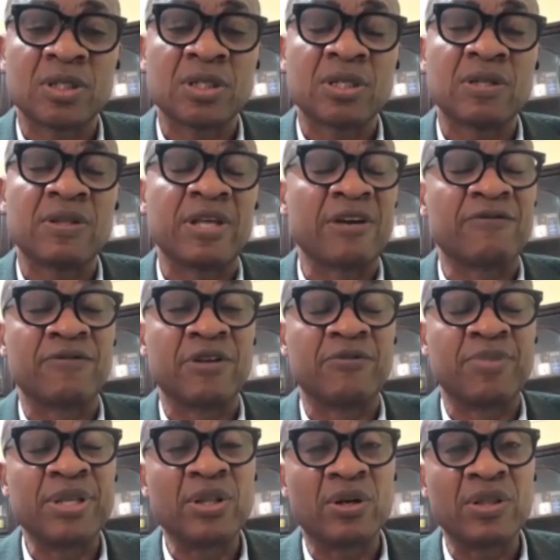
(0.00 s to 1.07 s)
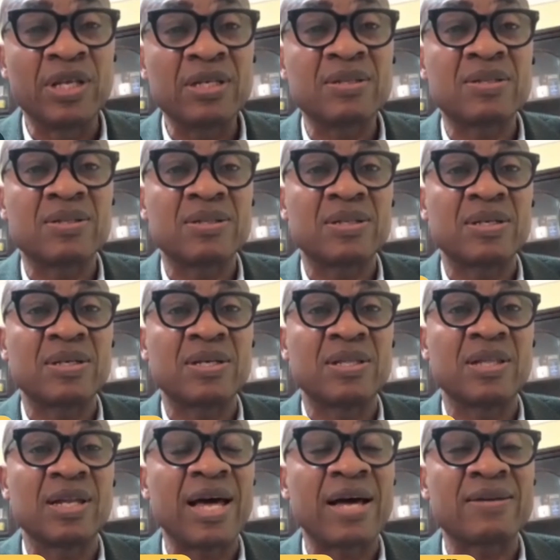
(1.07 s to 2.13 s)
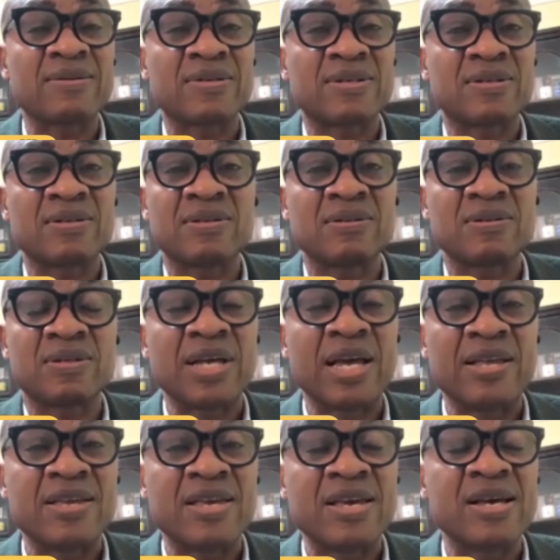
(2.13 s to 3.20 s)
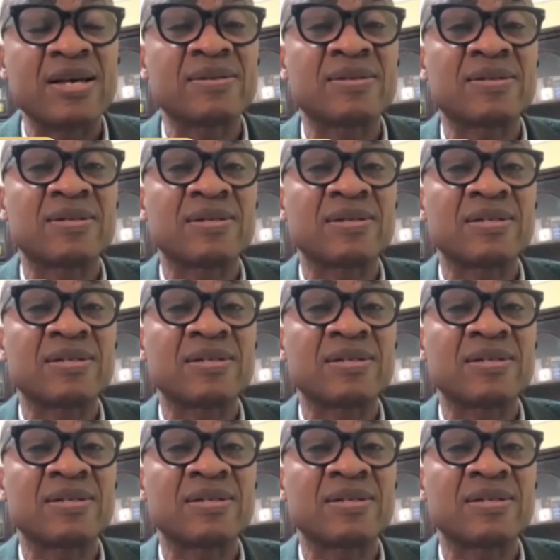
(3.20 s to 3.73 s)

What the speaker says: They've been on it in the last 10 years.